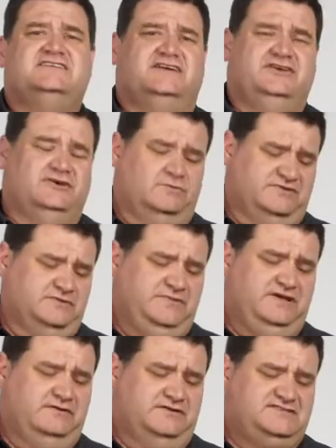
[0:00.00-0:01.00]
Say you don't want the
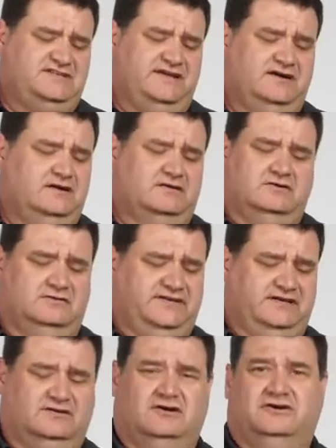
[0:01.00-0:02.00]
meter to stay on all
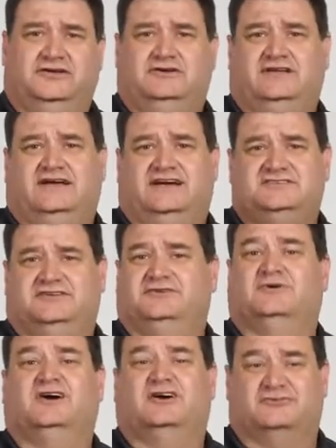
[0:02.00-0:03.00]
day long, you can
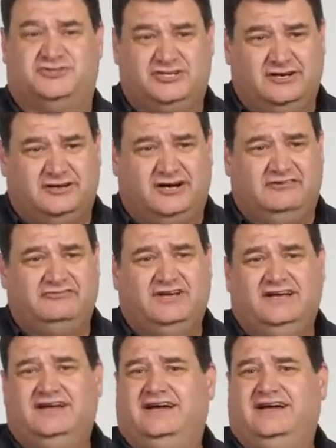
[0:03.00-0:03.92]
actually do an auto shut-off.